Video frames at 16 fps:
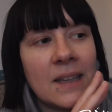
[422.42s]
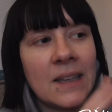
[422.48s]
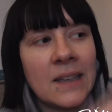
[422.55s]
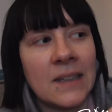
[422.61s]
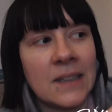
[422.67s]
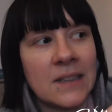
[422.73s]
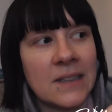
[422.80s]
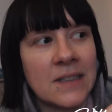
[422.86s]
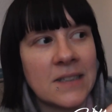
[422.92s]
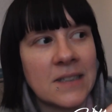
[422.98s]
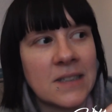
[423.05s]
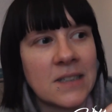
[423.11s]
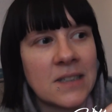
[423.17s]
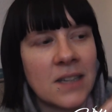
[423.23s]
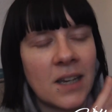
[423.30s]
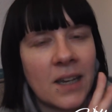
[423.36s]

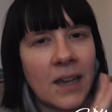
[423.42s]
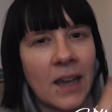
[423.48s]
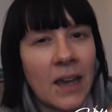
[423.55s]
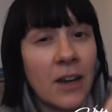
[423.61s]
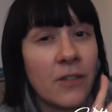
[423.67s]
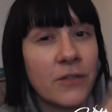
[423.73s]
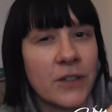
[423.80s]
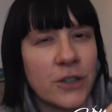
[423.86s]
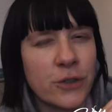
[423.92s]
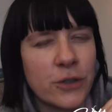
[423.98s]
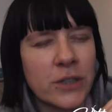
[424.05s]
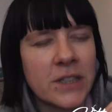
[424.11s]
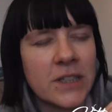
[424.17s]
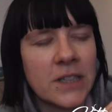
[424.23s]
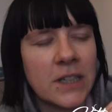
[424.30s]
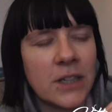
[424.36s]
is kind of
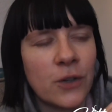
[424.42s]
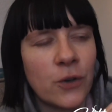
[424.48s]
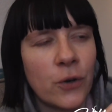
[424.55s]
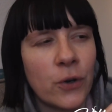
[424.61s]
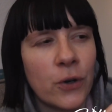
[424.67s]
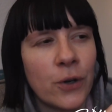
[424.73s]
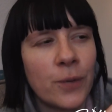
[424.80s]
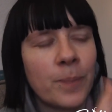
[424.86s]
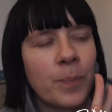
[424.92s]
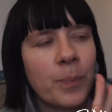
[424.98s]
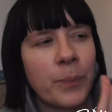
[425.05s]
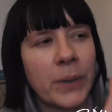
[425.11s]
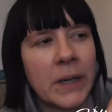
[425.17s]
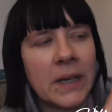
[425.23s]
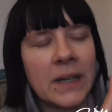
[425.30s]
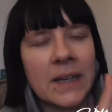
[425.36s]
interested in her,
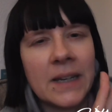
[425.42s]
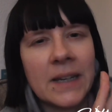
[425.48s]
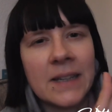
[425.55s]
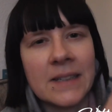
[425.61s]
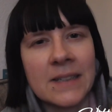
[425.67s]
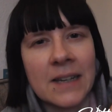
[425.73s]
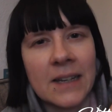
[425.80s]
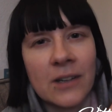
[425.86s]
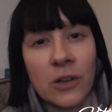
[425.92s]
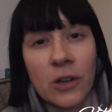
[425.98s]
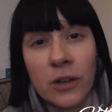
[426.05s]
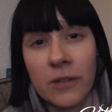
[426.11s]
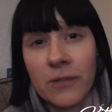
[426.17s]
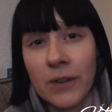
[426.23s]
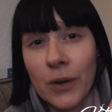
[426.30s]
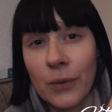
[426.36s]
but it's like
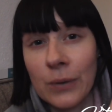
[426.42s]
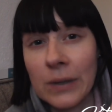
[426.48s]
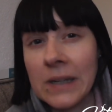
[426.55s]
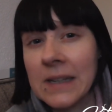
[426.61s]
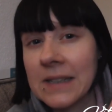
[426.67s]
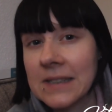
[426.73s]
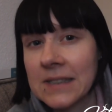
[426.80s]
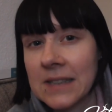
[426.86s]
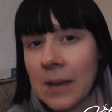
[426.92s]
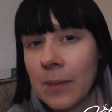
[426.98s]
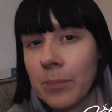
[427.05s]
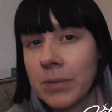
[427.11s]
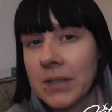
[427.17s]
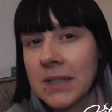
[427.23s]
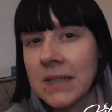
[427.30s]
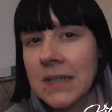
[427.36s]
not a very
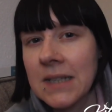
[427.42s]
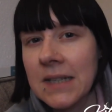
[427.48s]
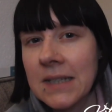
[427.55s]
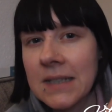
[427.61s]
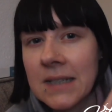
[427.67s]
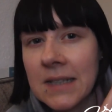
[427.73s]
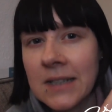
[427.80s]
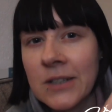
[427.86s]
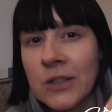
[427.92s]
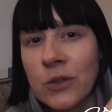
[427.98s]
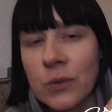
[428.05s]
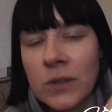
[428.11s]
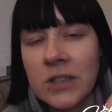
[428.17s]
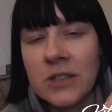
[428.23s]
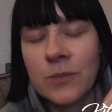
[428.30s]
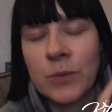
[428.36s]
accepted
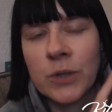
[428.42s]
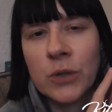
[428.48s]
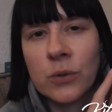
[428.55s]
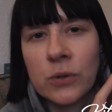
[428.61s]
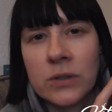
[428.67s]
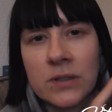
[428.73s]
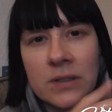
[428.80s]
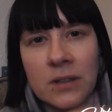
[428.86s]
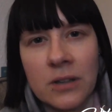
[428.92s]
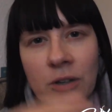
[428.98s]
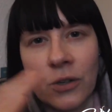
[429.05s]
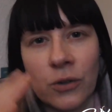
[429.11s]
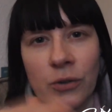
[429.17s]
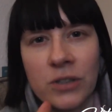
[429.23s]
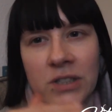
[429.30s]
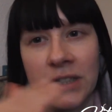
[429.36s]
interest because
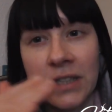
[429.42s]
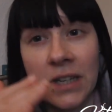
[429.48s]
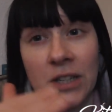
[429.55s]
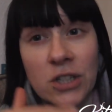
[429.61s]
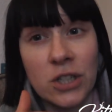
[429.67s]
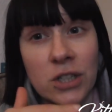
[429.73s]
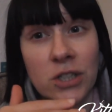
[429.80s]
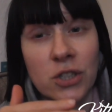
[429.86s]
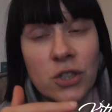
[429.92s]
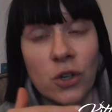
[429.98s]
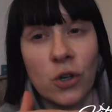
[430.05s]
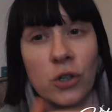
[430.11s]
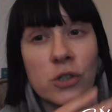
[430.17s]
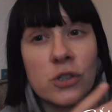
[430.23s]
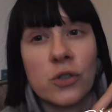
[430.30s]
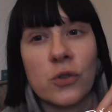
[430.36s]
their stations
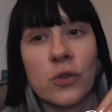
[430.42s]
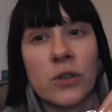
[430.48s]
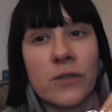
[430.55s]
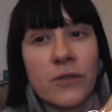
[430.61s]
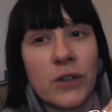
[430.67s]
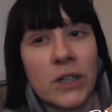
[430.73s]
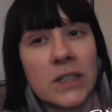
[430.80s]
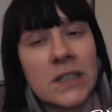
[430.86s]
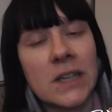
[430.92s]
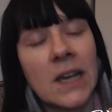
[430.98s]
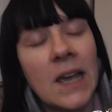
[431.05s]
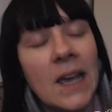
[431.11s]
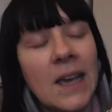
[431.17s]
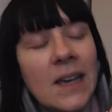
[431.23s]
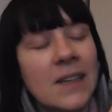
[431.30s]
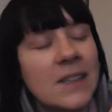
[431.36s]
are so different.
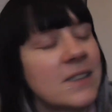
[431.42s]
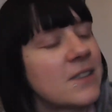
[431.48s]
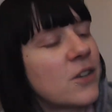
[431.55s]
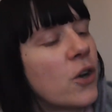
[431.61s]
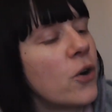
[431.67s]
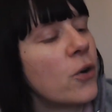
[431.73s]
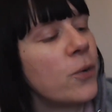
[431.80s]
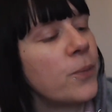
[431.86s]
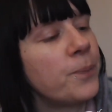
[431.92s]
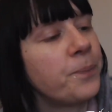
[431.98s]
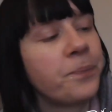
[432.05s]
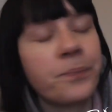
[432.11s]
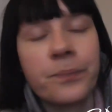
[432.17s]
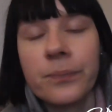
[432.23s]
So